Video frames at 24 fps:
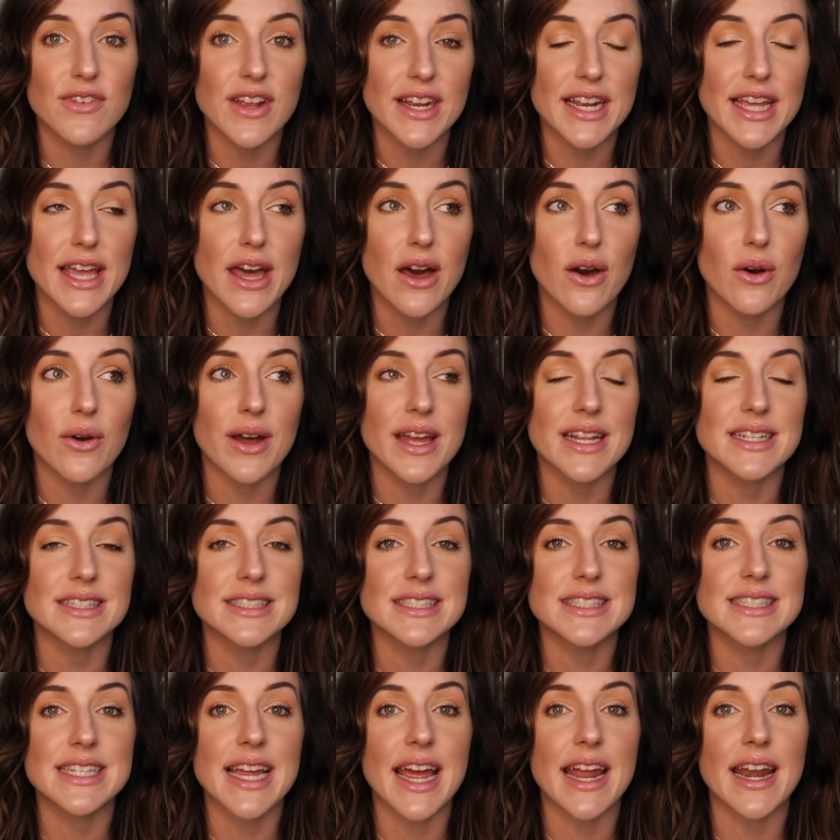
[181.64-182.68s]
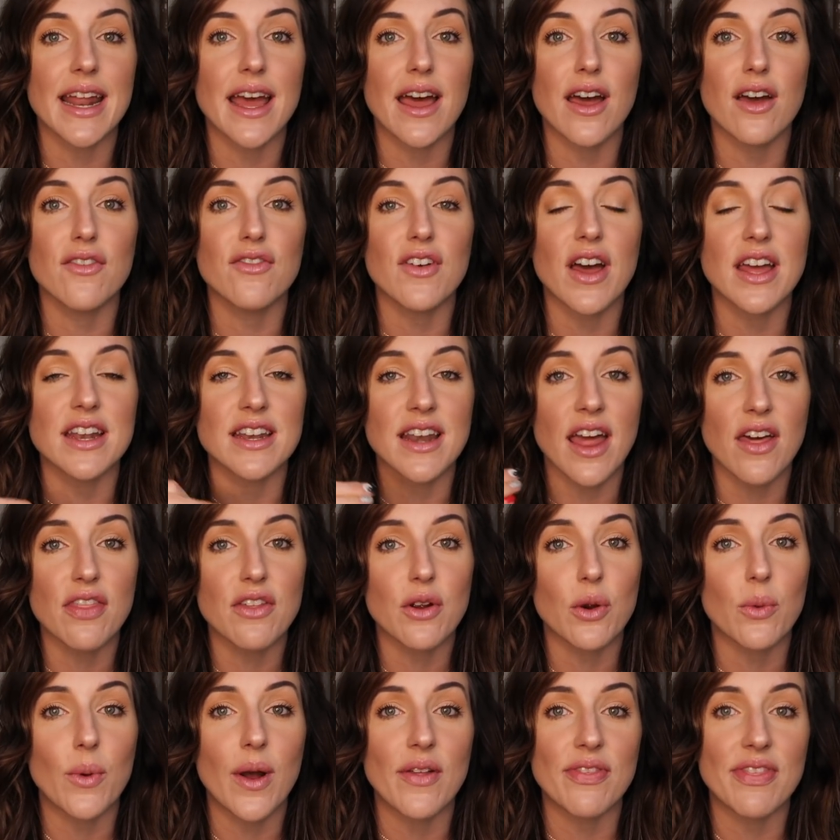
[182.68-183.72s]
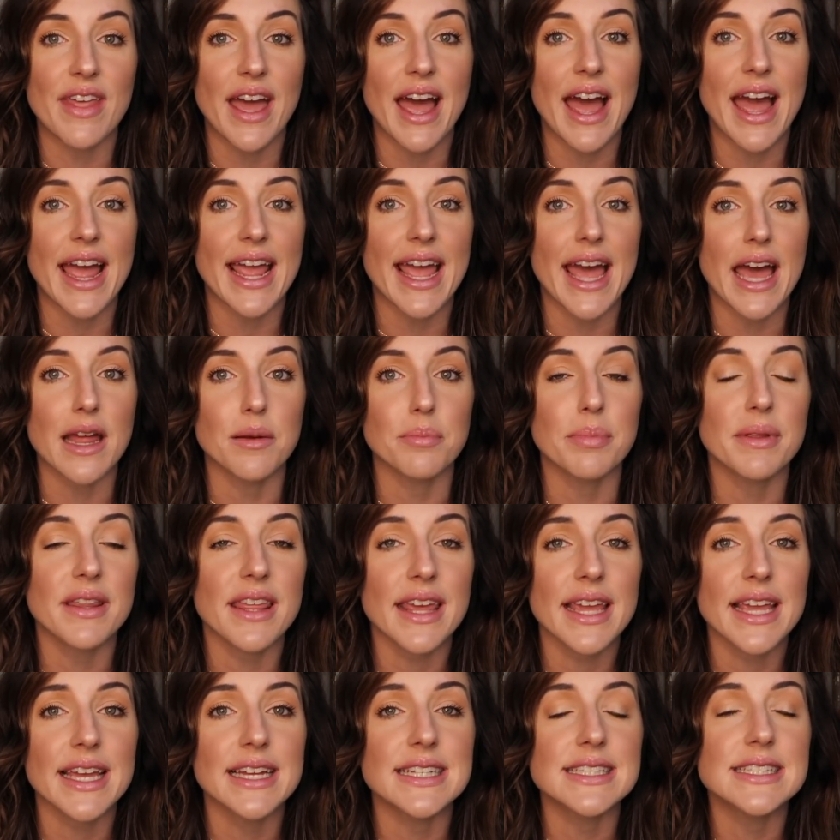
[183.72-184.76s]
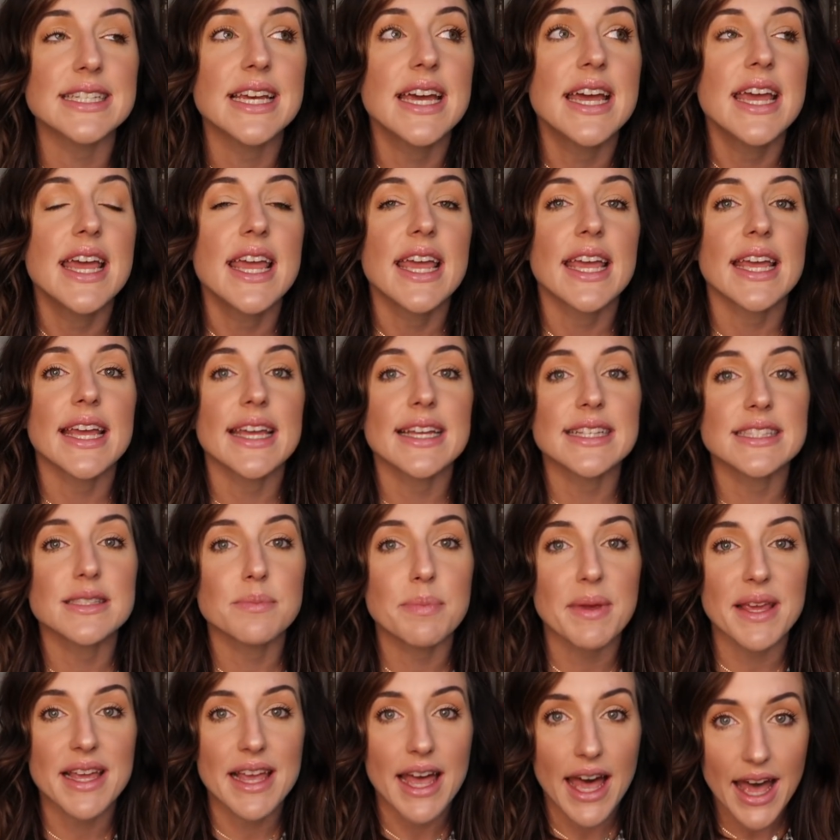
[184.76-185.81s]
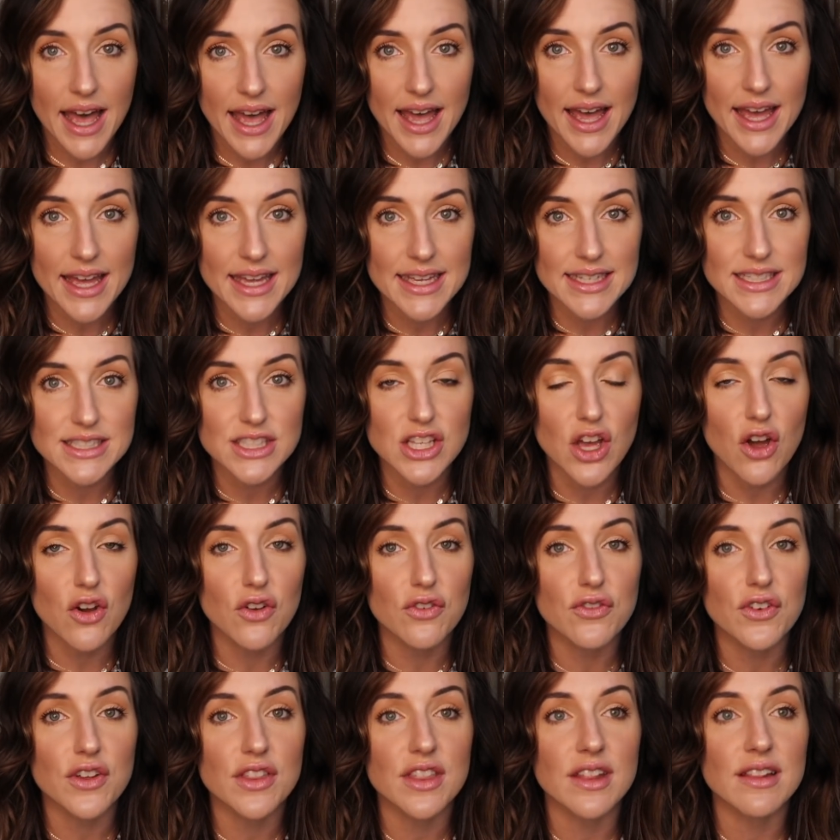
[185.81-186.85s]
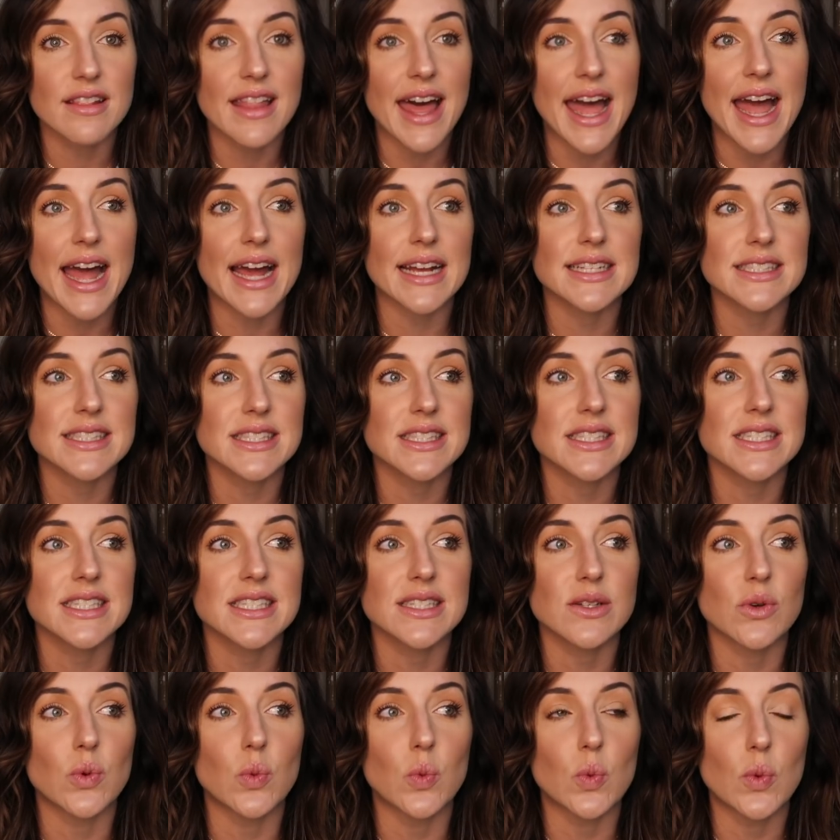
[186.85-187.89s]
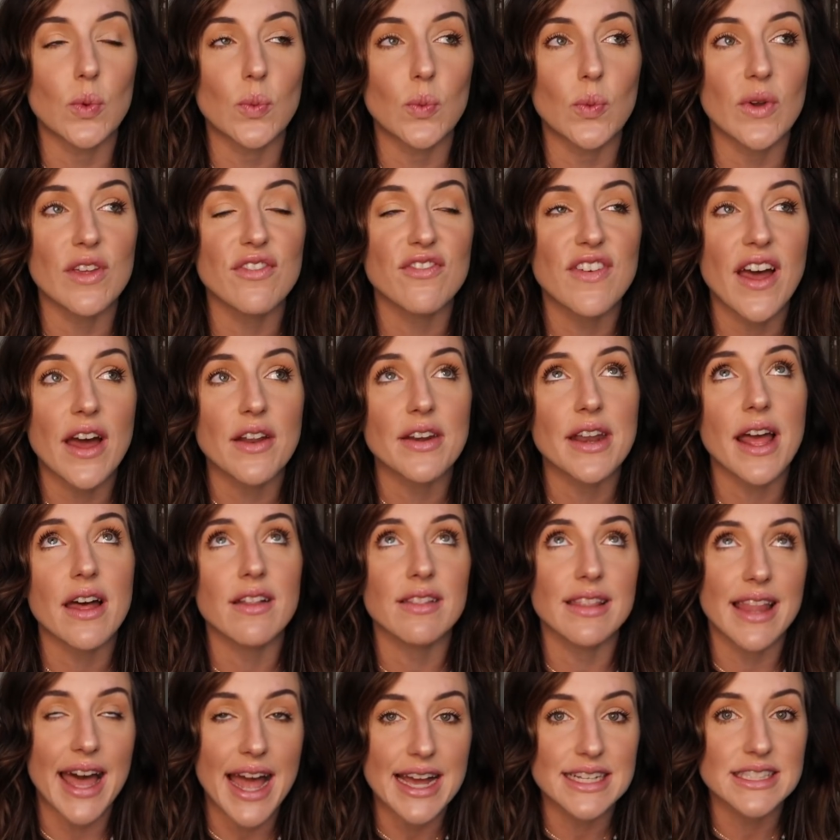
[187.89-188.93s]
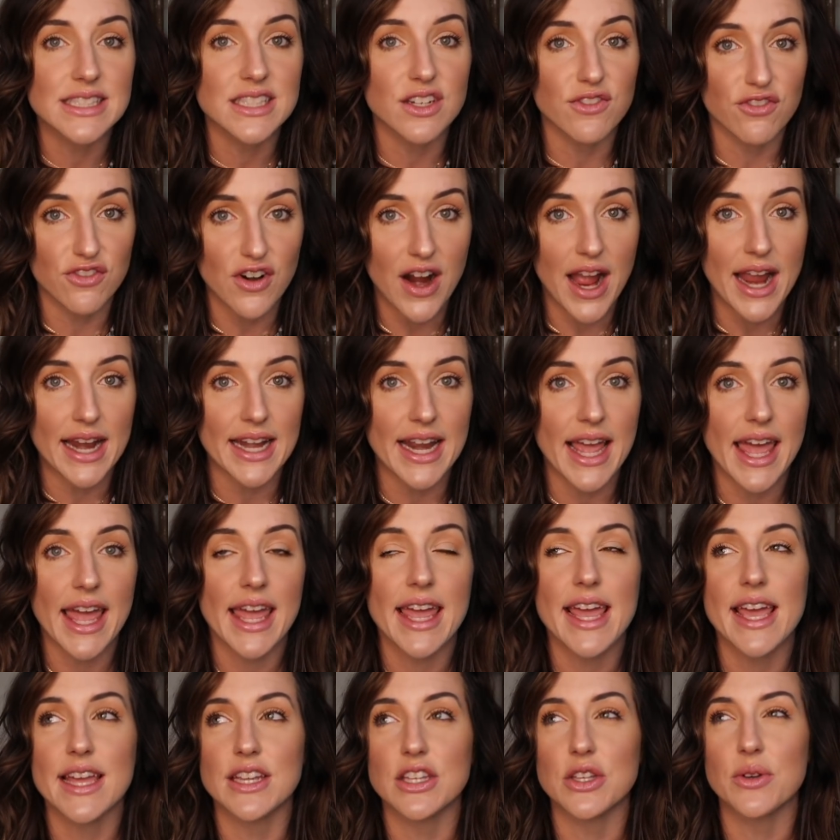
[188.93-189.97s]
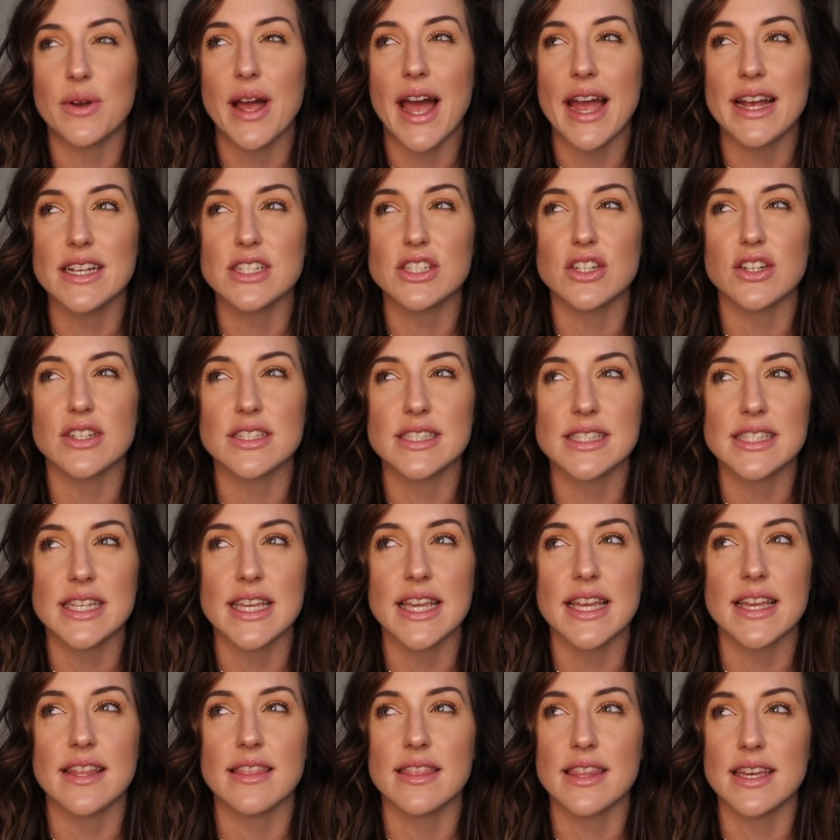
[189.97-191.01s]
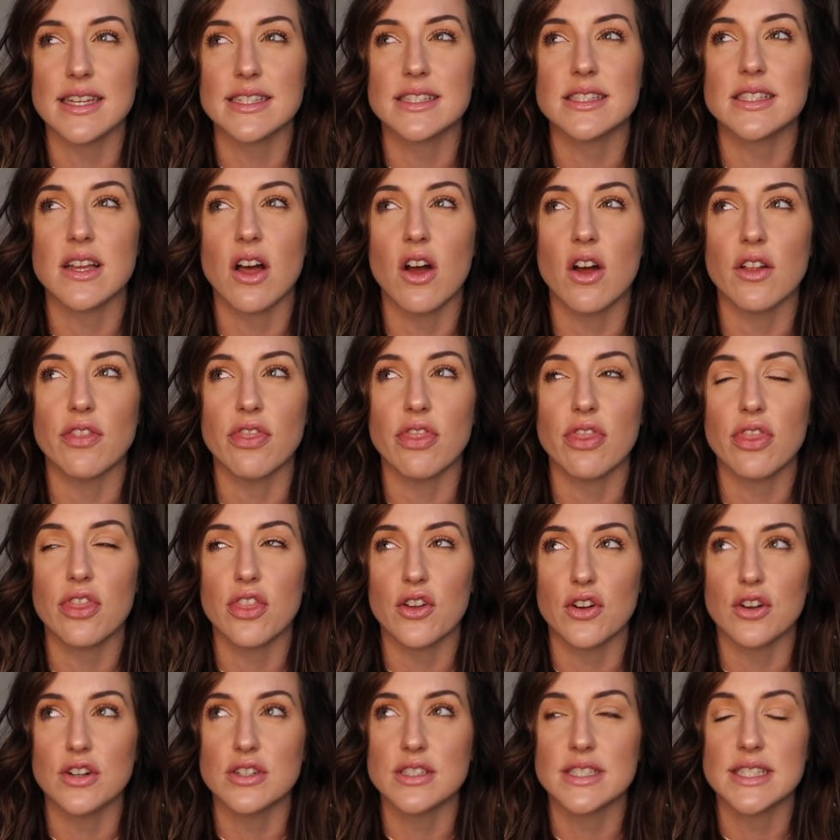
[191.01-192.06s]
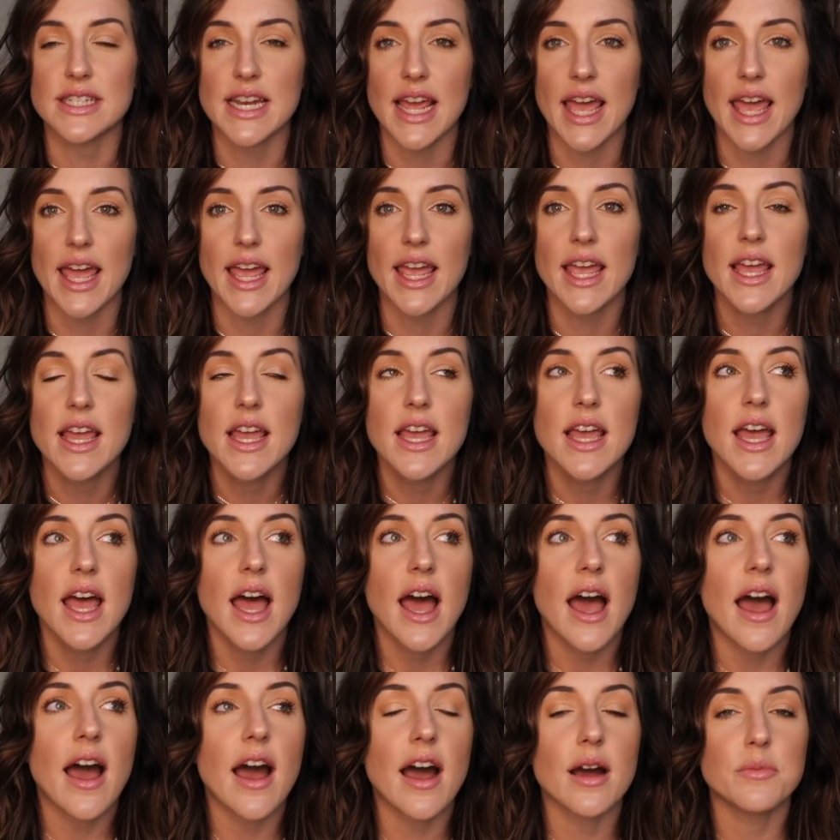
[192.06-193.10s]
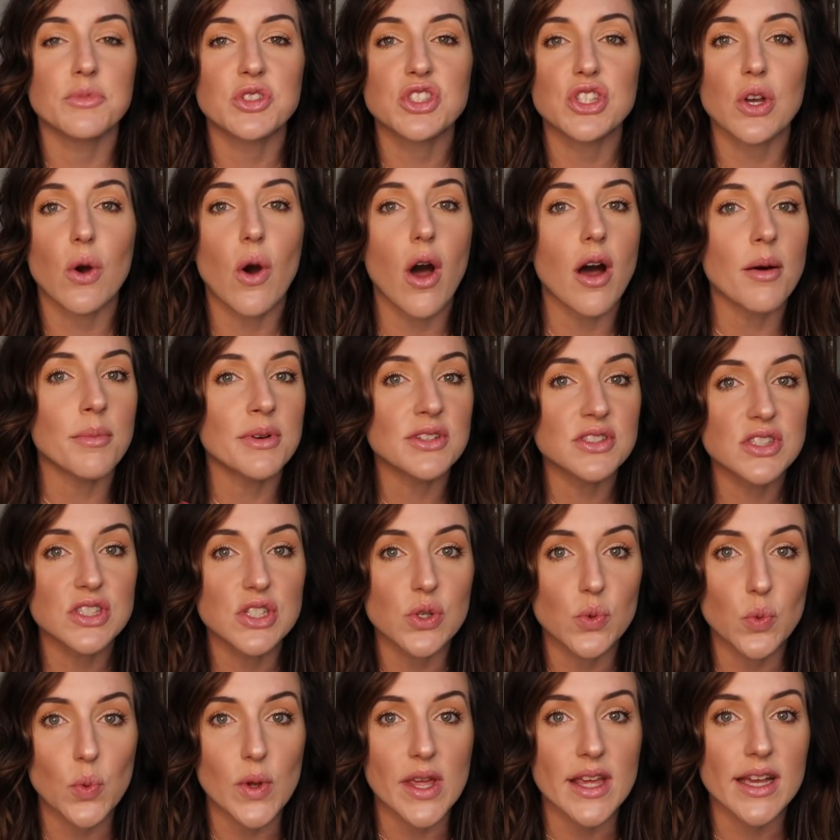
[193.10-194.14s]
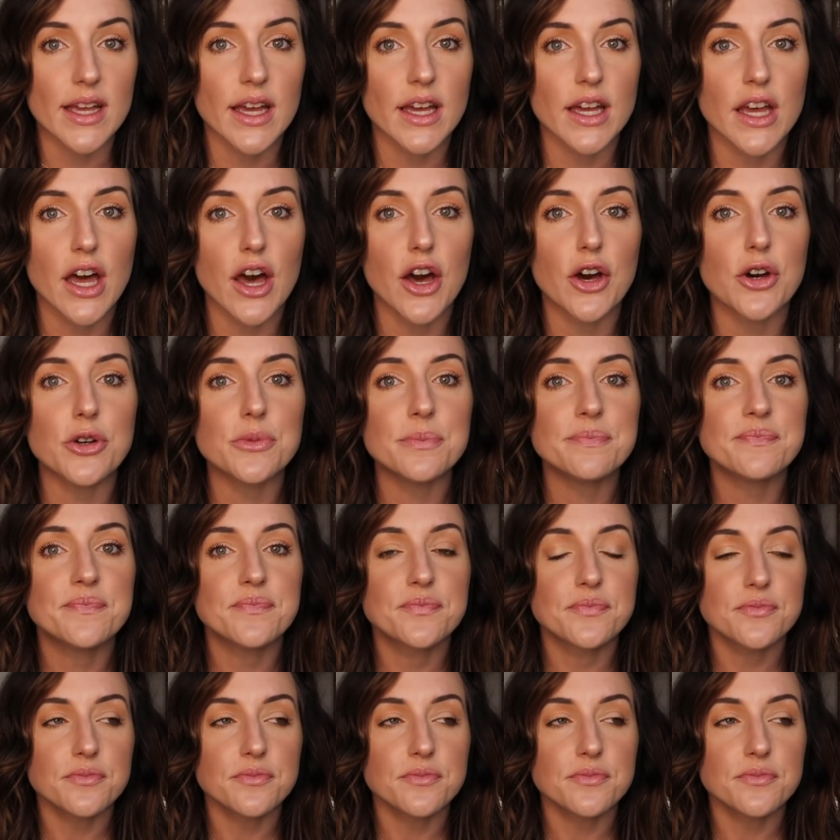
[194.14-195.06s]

video instead of another one that I had planned is because over the last we found out last Friday and you guys are seeing this on Thursday. Um, so almost a week ago,